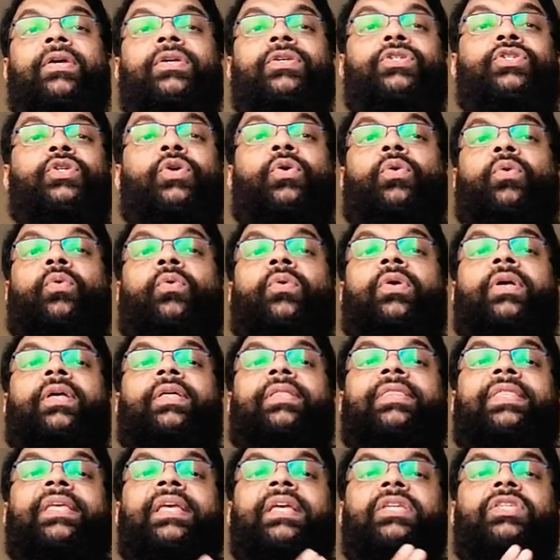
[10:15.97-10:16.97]
So
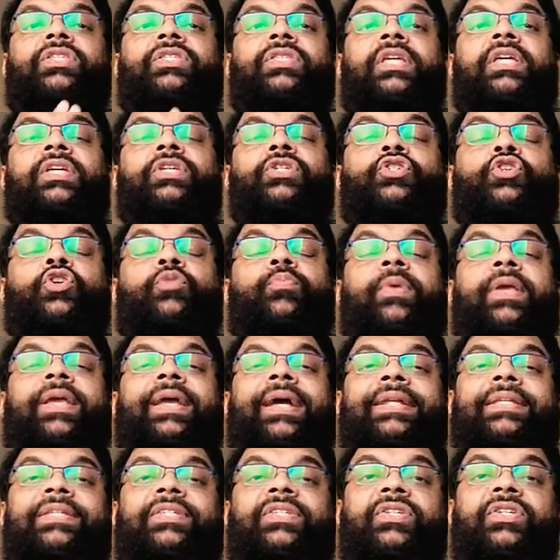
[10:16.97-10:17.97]
these things should be
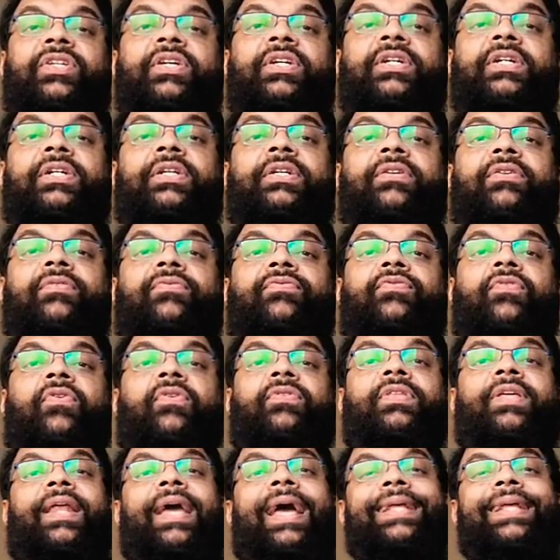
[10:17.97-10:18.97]
considered
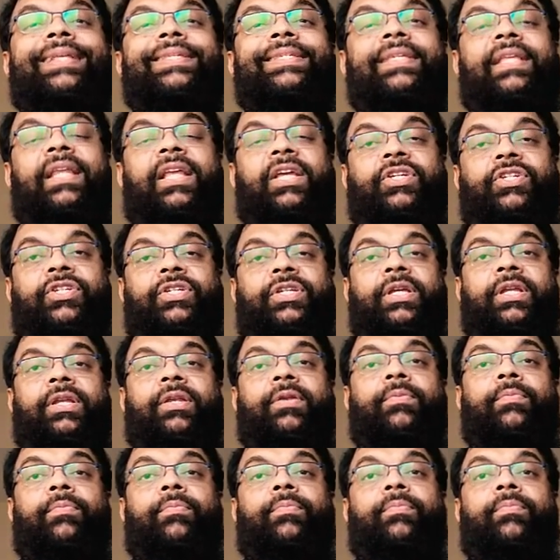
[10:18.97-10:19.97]
for the right
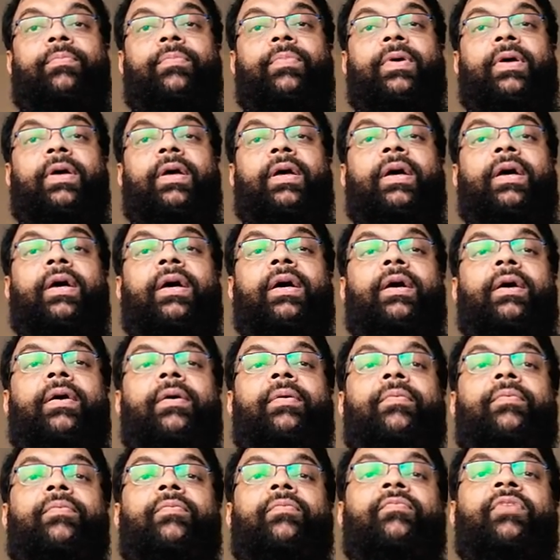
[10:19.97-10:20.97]
selection
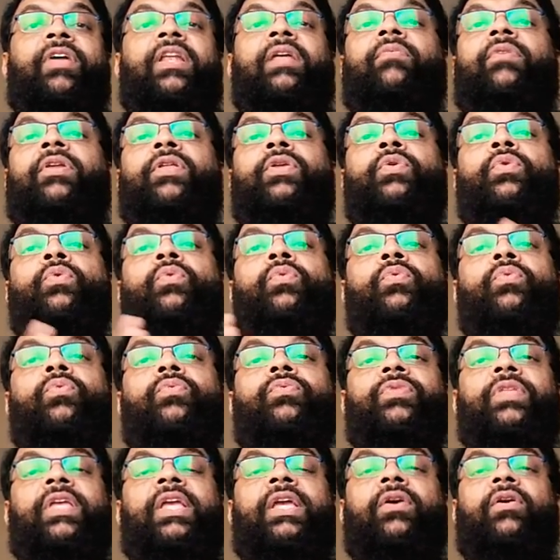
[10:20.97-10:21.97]
whenever
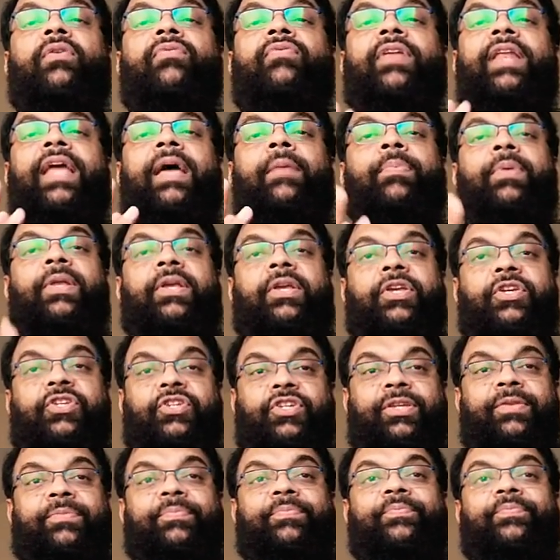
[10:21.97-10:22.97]
you think of an
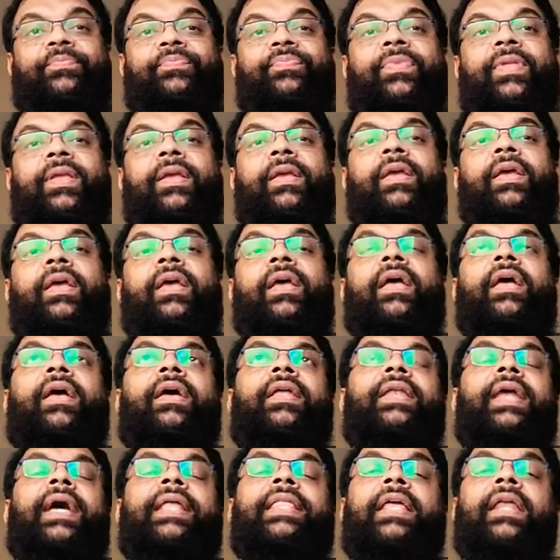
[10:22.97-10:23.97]
application.
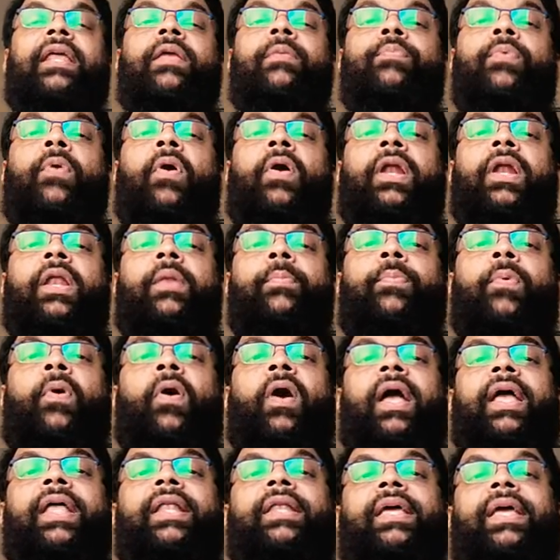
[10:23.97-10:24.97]
Another important
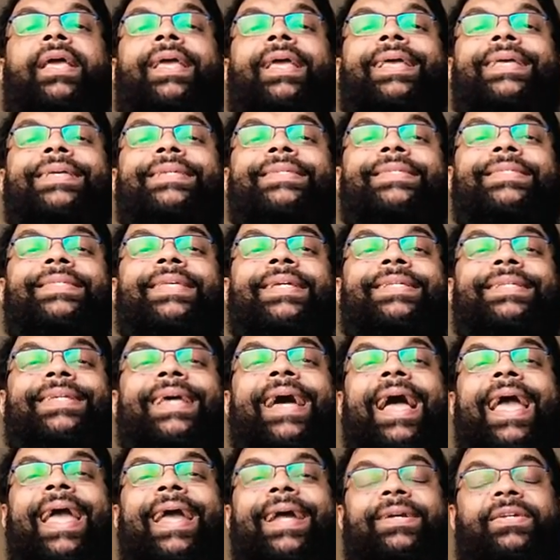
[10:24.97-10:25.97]
point is the
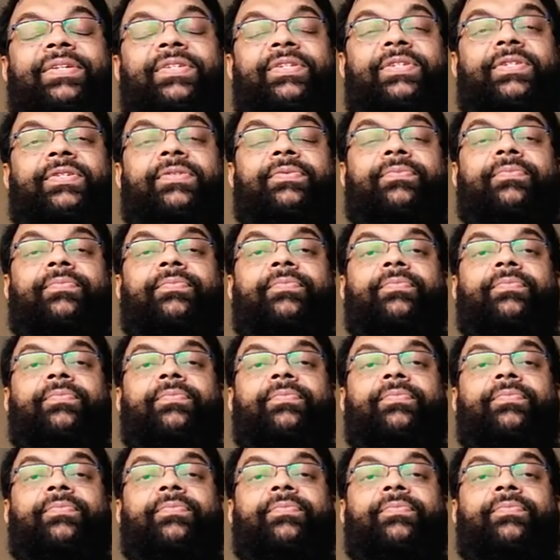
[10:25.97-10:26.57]
tires.